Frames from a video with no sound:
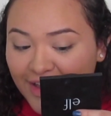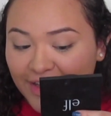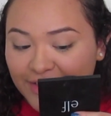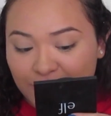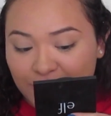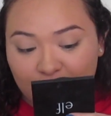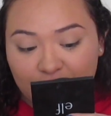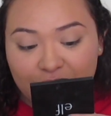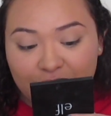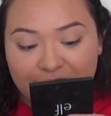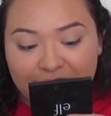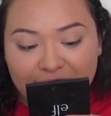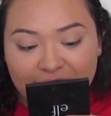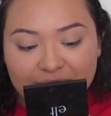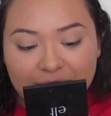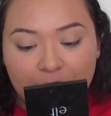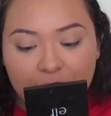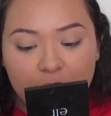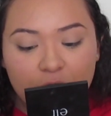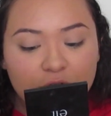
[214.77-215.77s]
I told you
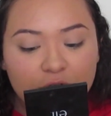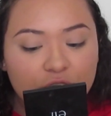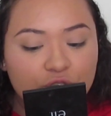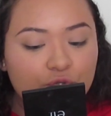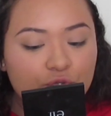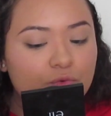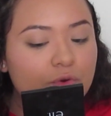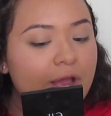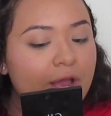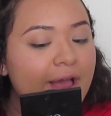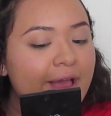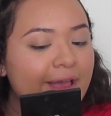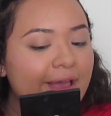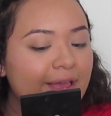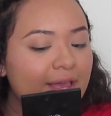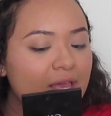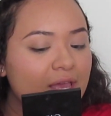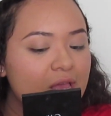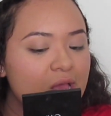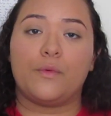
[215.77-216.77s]
guys I'm more
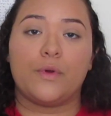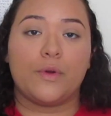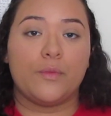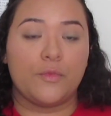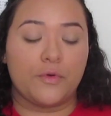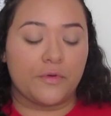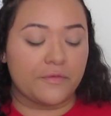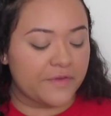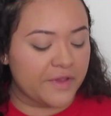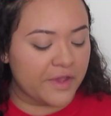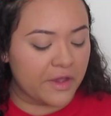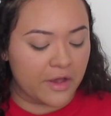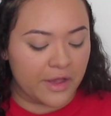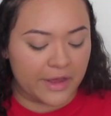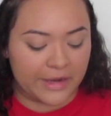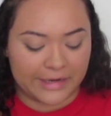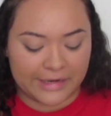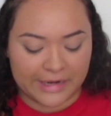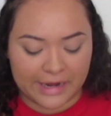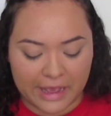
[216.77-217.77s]
dry. We're moving
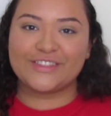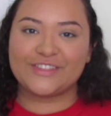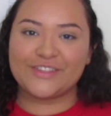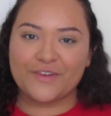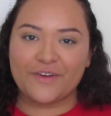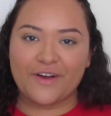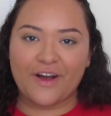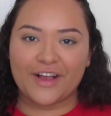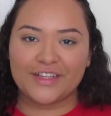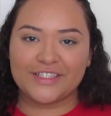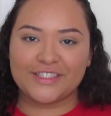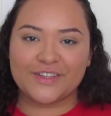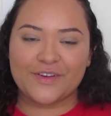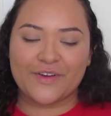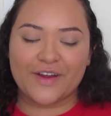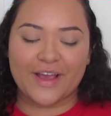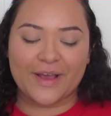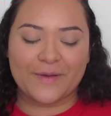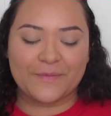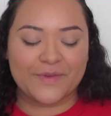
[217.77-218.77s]
on to
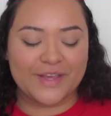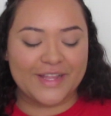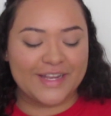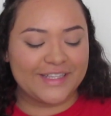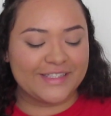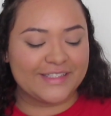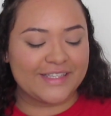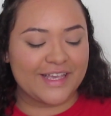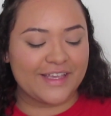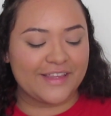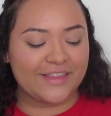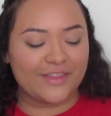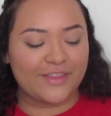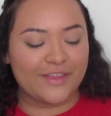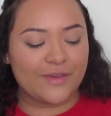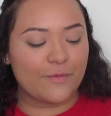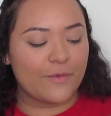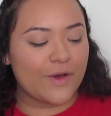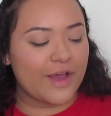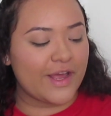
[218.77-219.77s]
contour. I'm gonna take
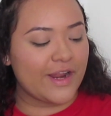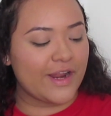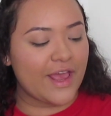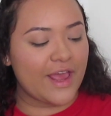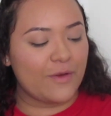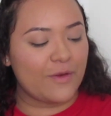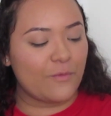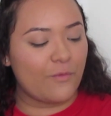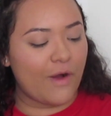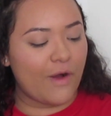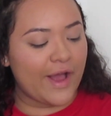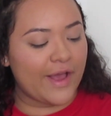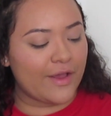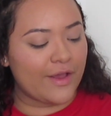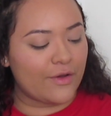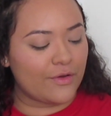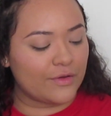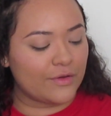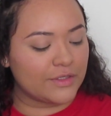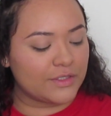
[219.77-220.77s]
the Wet n
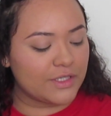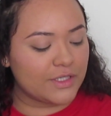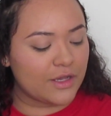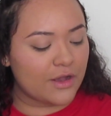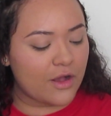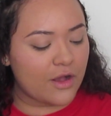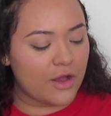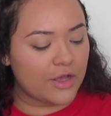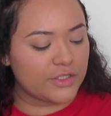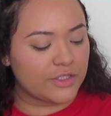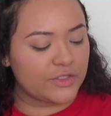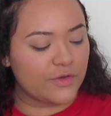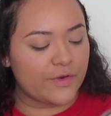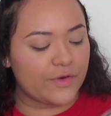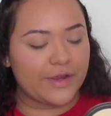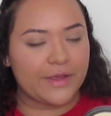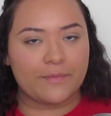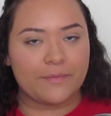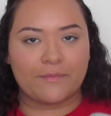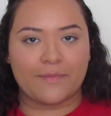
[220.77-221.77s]
Wild
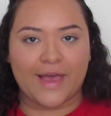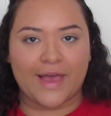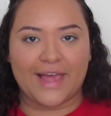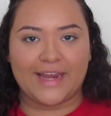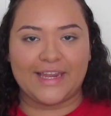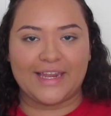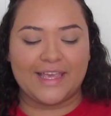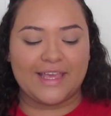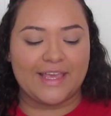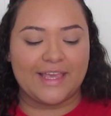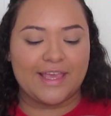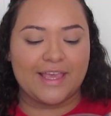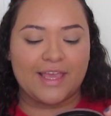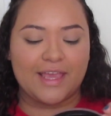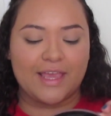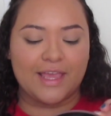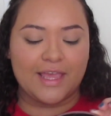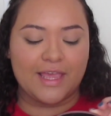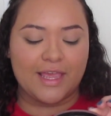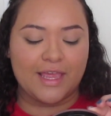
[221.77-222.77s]
contouring palette
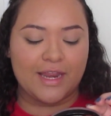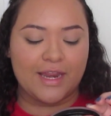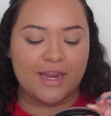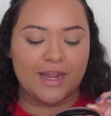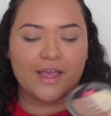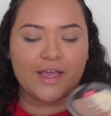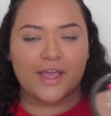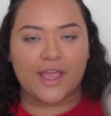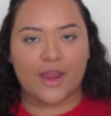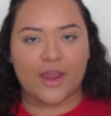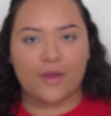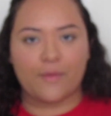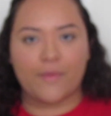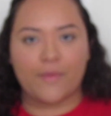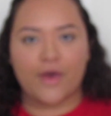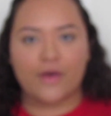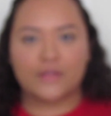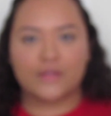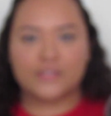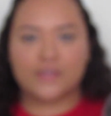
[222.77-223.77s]
in
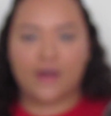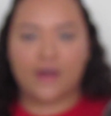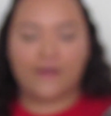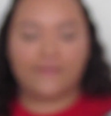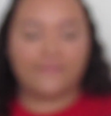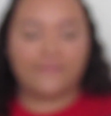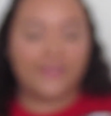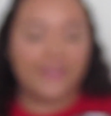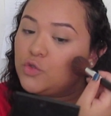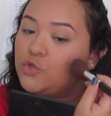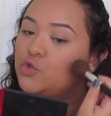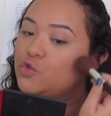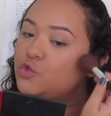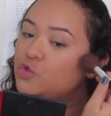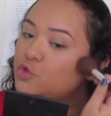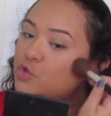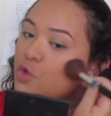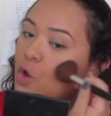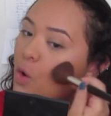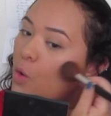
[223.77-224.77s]
Caramel Toffee.
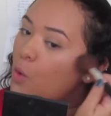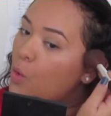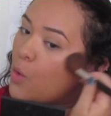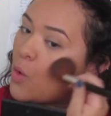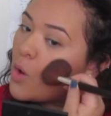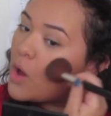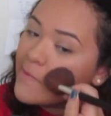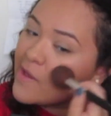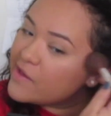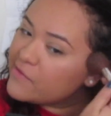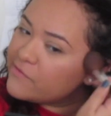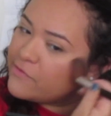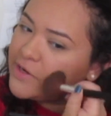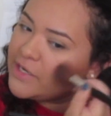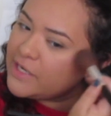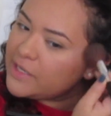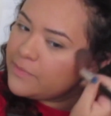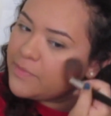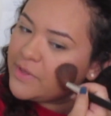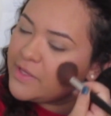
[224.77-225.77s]
So I've
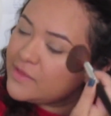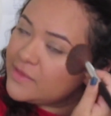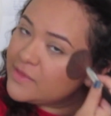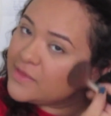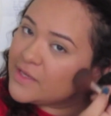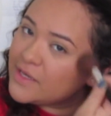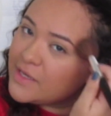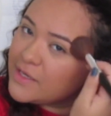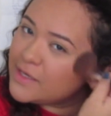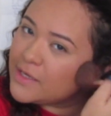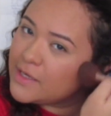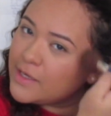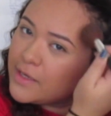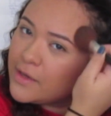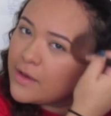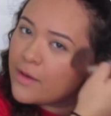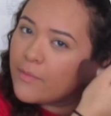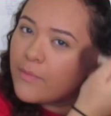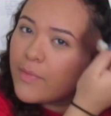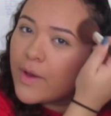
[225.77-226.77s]
really been
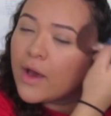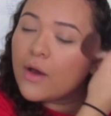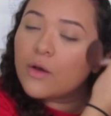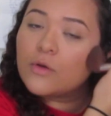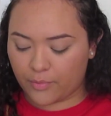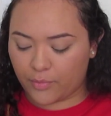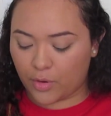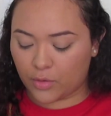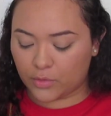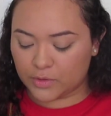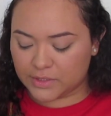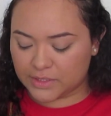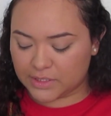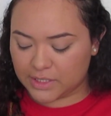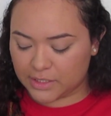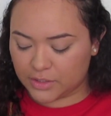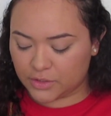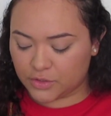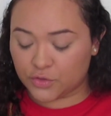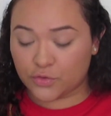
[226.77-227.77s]
thinking about
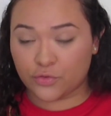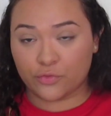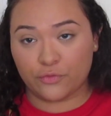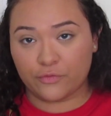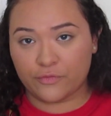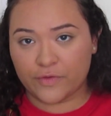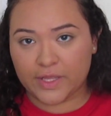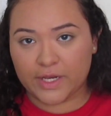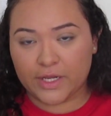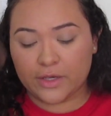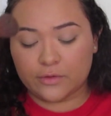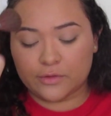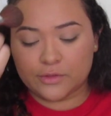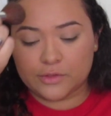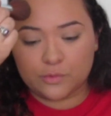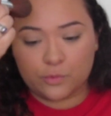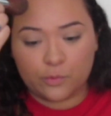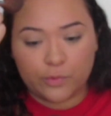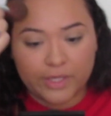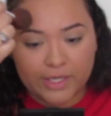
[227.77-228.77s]
posting 2
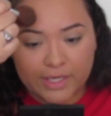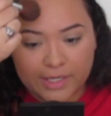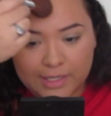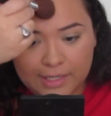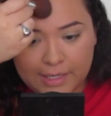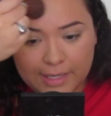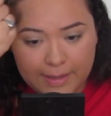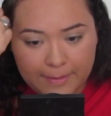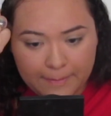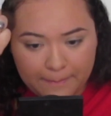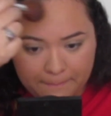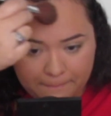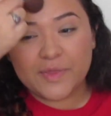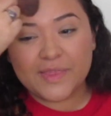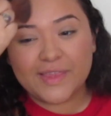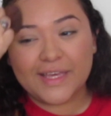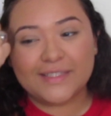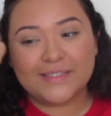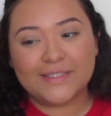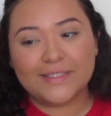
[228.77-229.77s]
videos weekly,
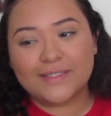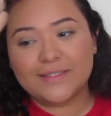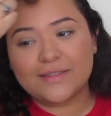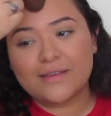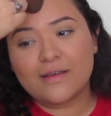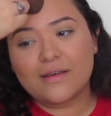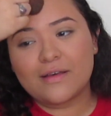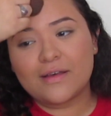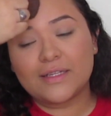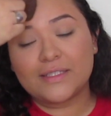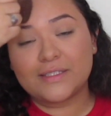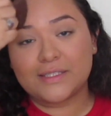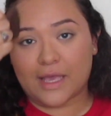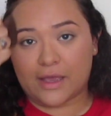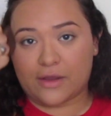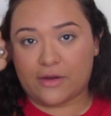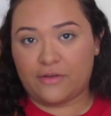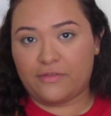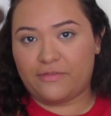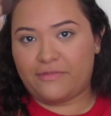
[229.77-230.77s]
but that's a
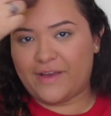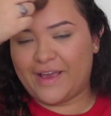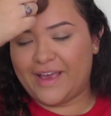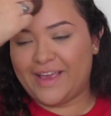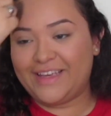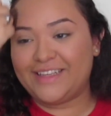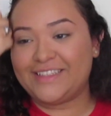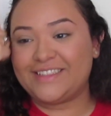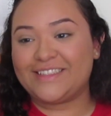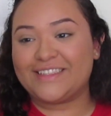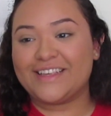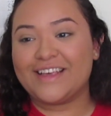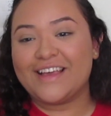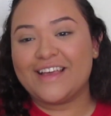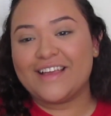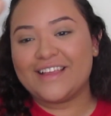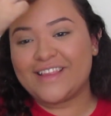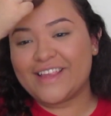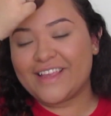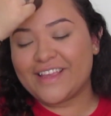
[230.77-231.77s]
sacrifice.
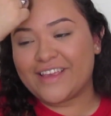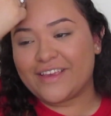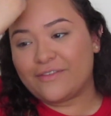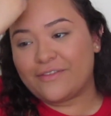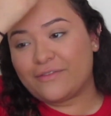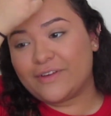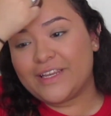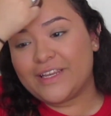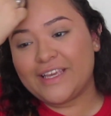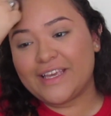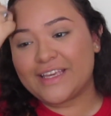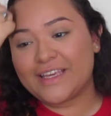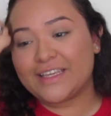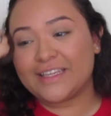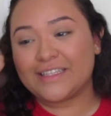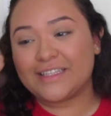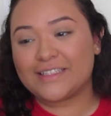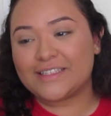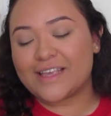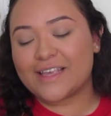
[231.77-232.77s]
Like, it really
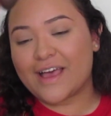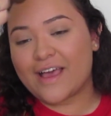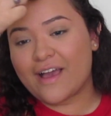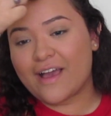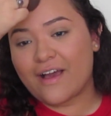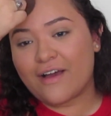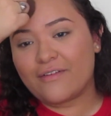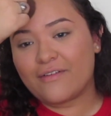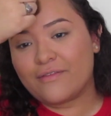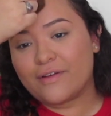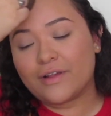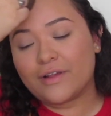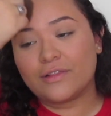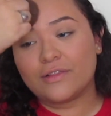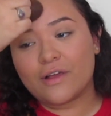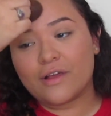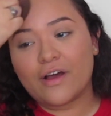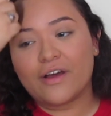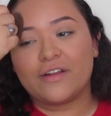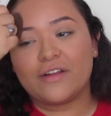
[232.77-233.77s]
is. I have a
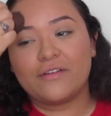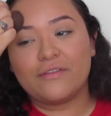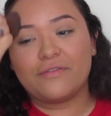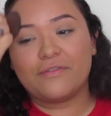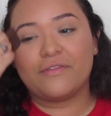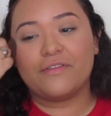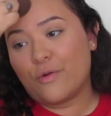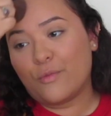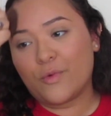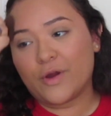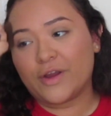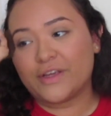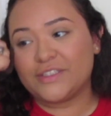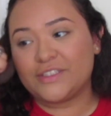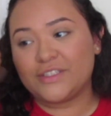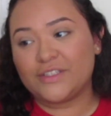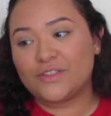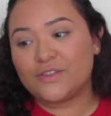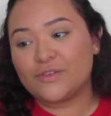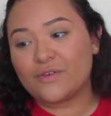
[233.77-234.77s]
lot of
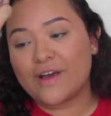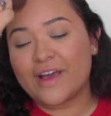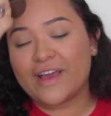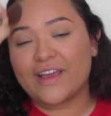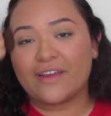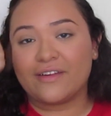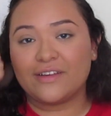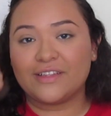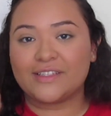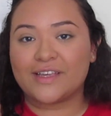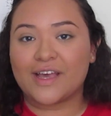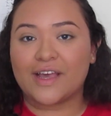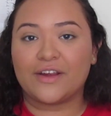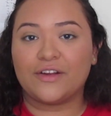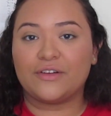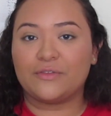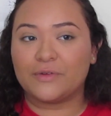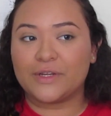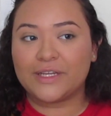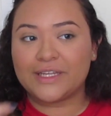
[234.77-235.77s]
homework to do. I get
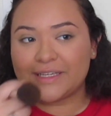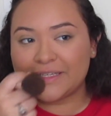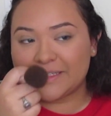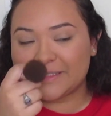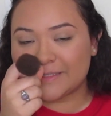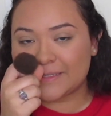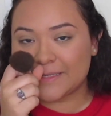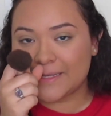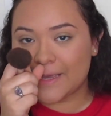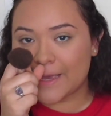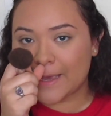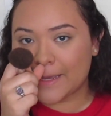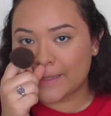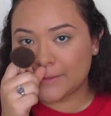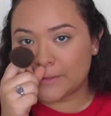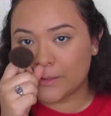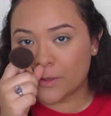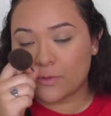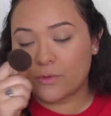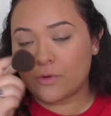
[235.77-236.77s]
tired really easily. I
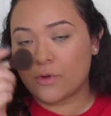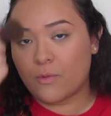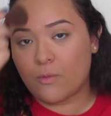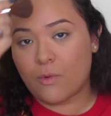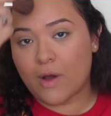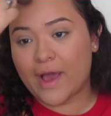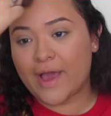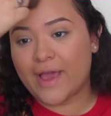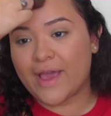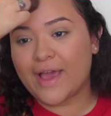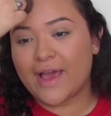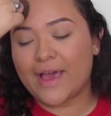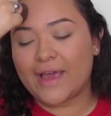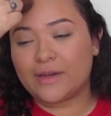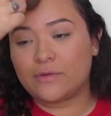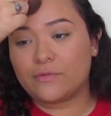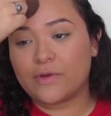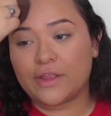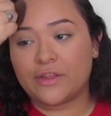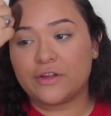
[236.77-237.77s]
don't know why.
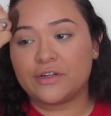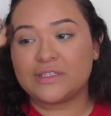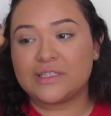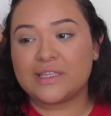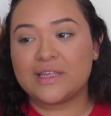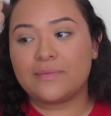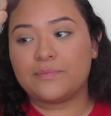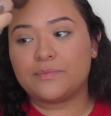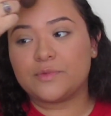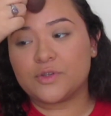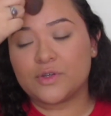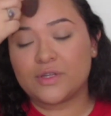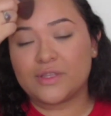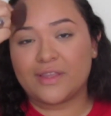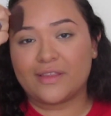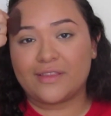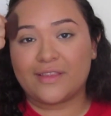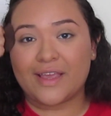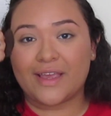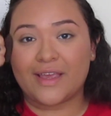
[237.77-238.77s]
I'd rather sleep during
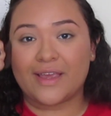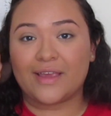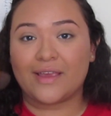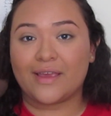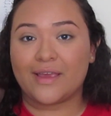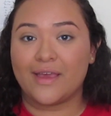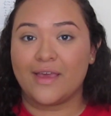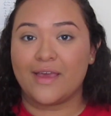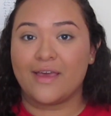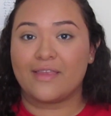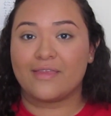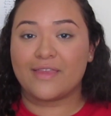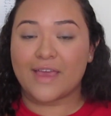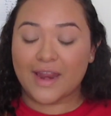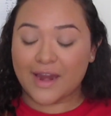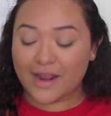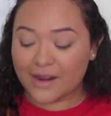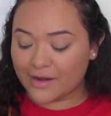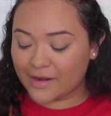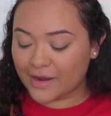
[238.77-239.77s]
the day than
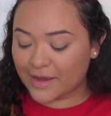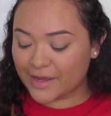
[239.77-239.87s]
at